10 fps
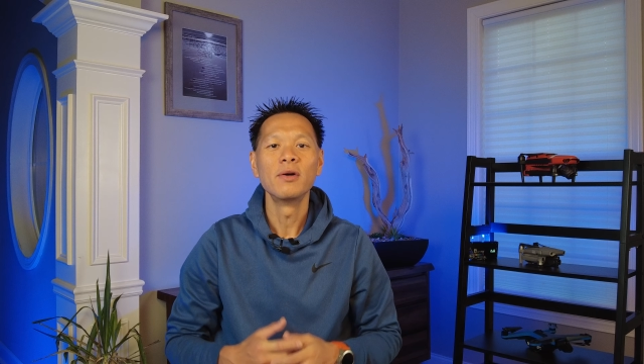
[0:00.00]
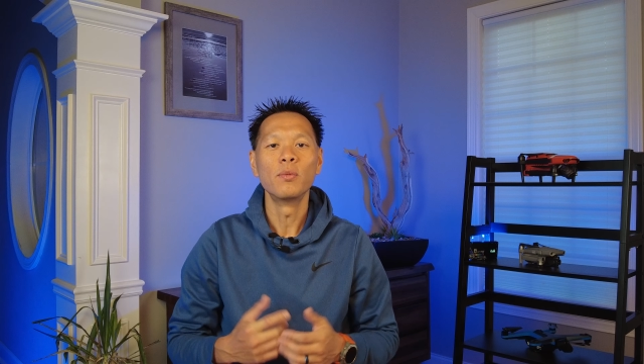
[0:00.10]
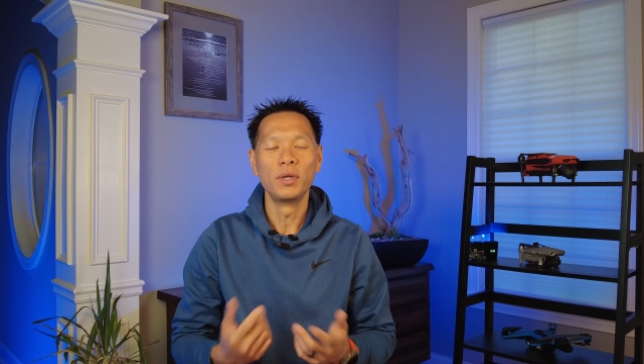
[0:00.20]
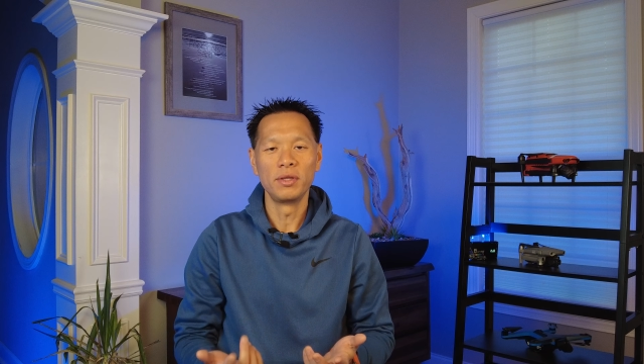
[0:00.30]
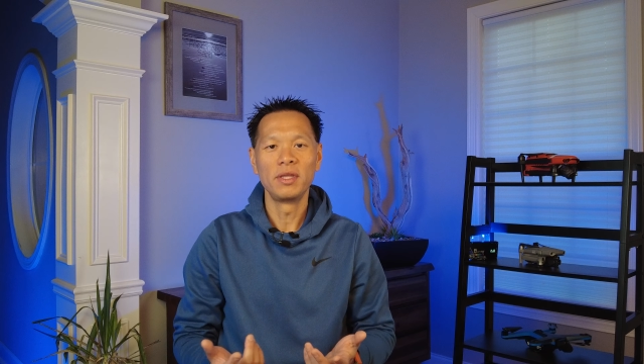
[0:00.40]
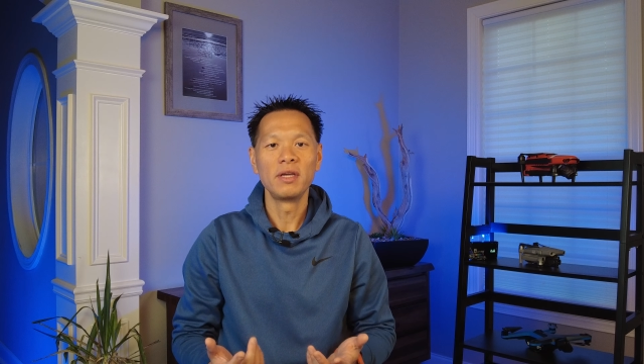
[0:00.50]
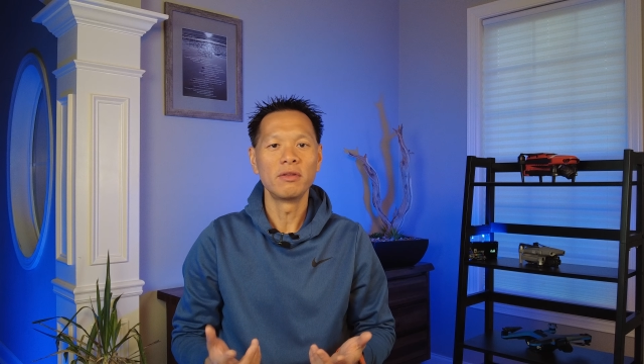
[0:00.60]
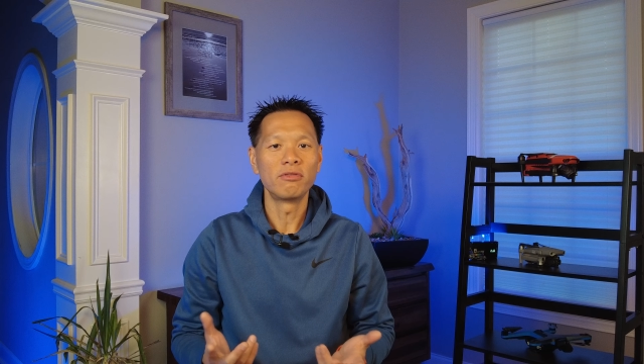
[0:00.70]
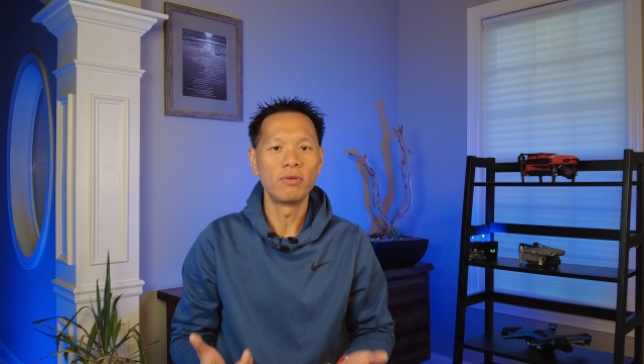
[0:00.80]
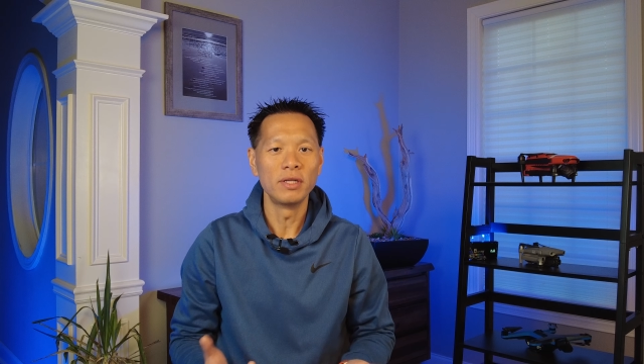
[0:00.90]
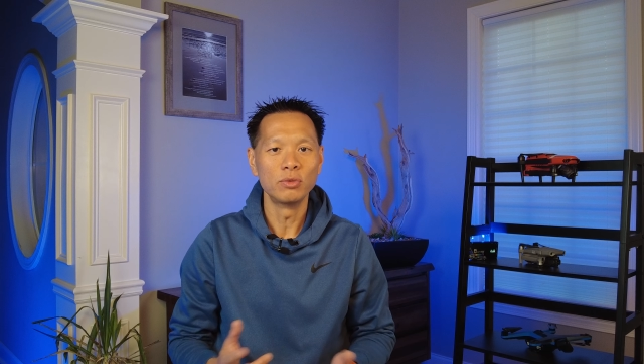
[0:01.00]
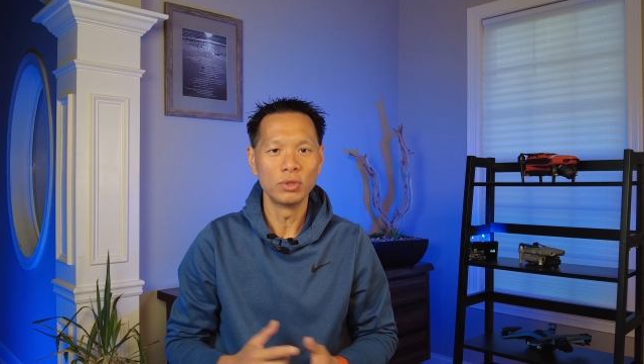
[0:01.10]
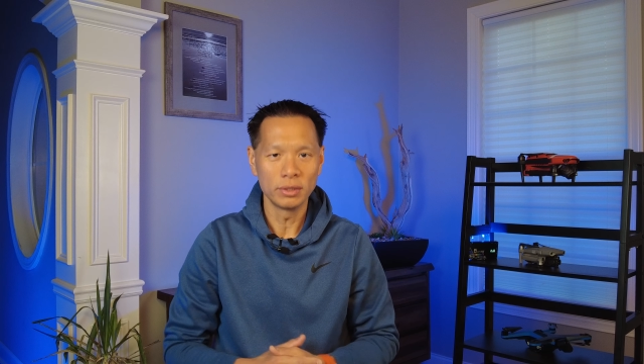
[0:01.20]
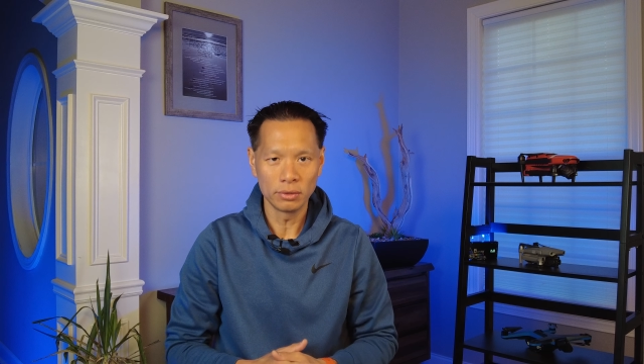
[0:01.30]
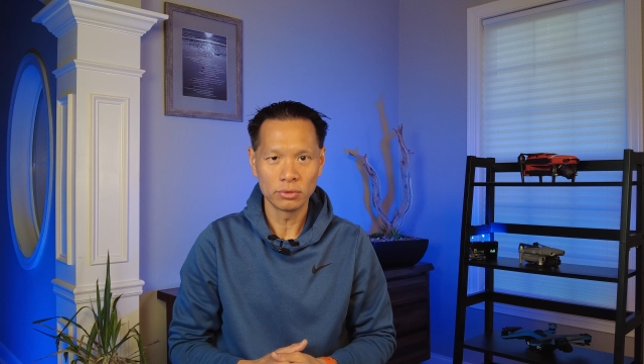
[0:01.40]
When you think of the phrase
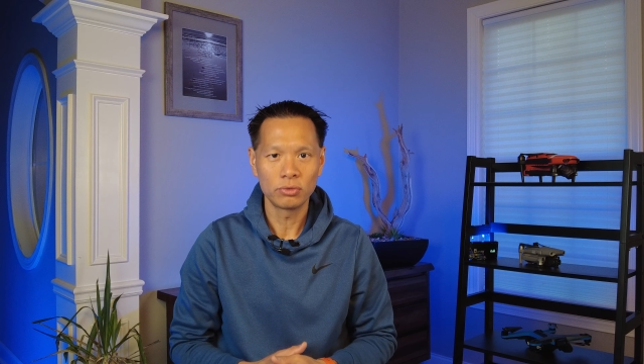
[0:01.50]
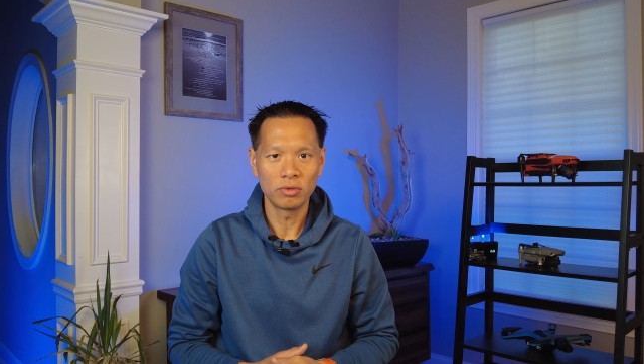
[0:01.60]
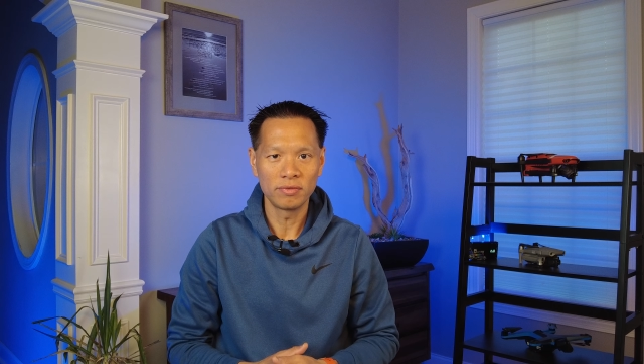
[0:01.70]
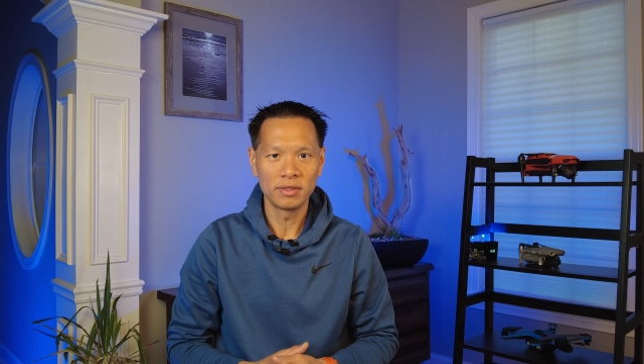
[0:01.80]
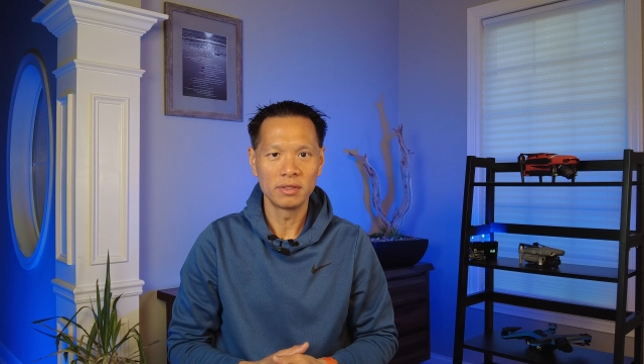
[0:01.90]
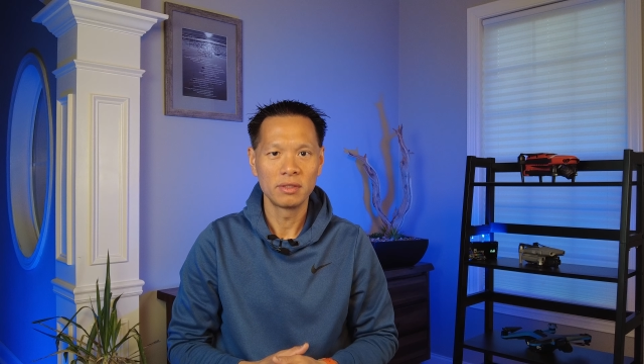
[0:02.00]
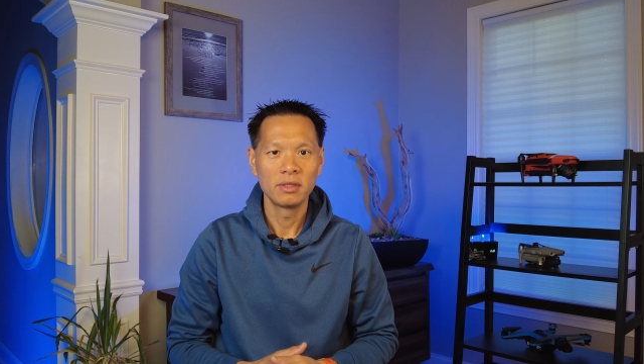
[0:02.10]
results driven,